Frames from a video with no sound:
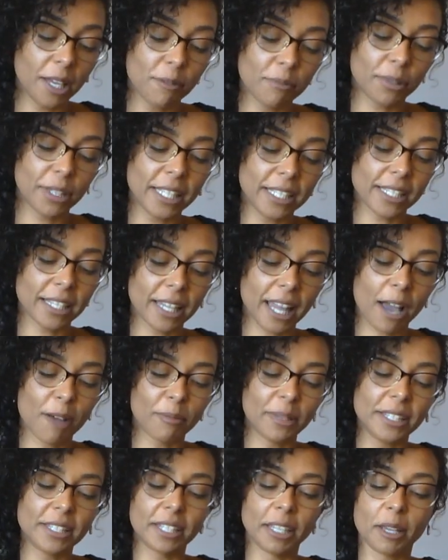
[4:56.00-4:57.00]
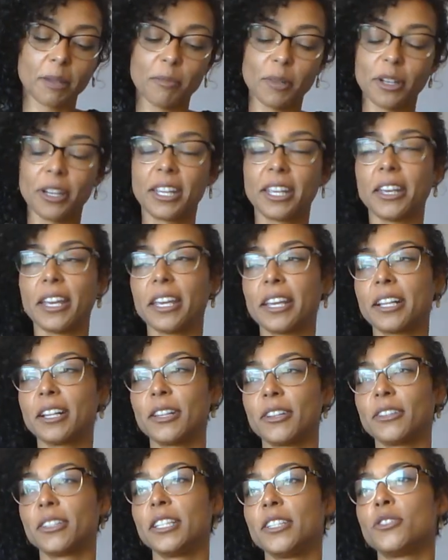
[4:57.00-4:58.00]
Please allow me to communicate
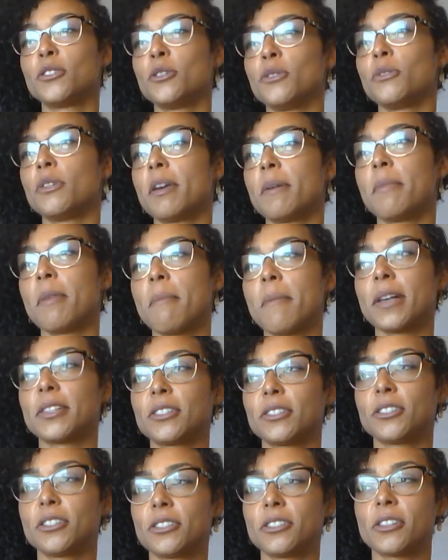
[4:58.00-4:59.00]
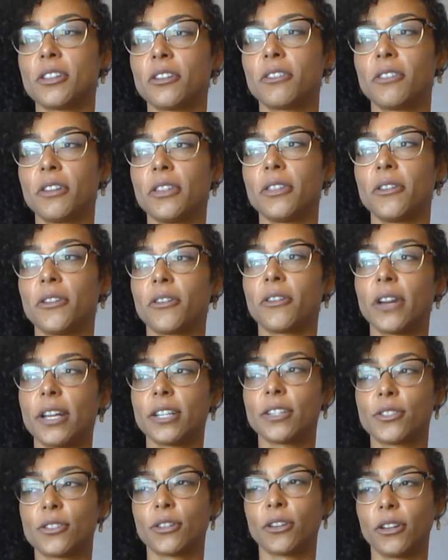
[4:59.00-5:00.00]
clearly to them the messages that are in their
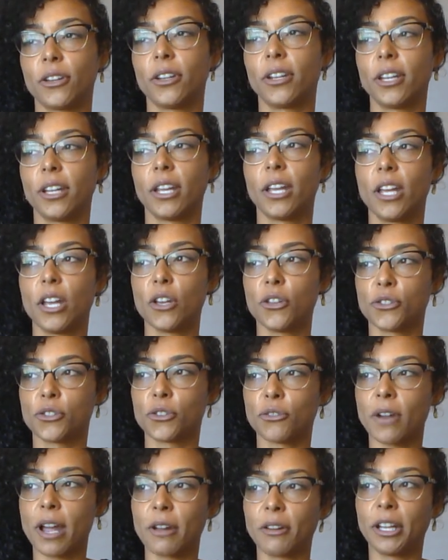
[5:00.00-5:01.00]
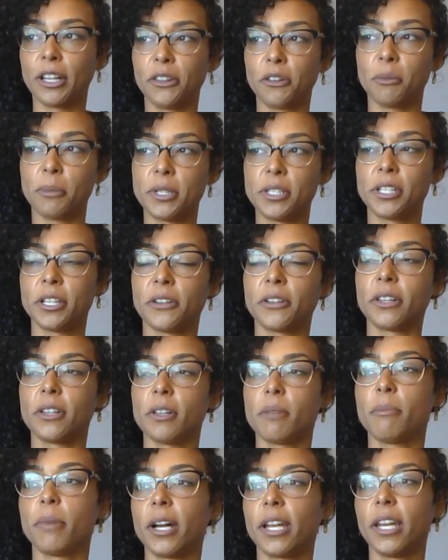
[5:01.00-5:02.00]
greatest good, surrounding their material
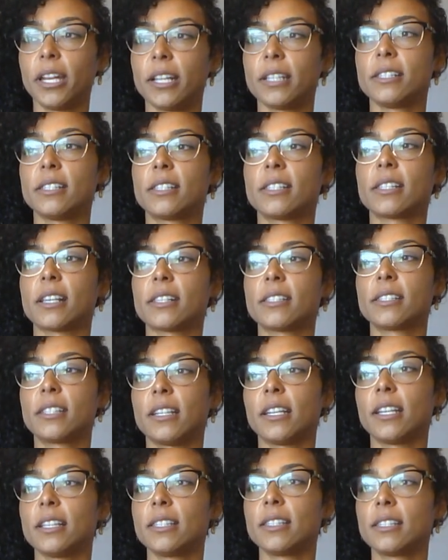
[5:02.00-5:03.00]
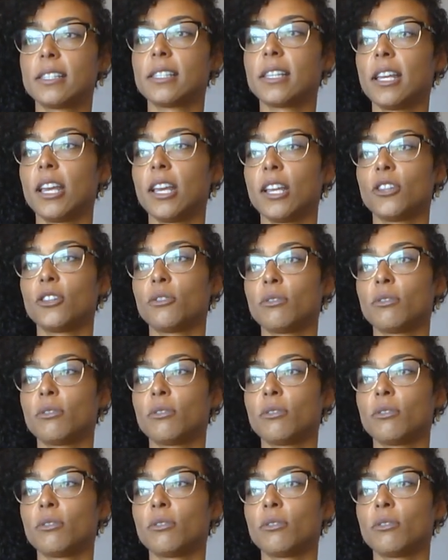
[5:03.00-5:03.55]
abundance, sustenance, the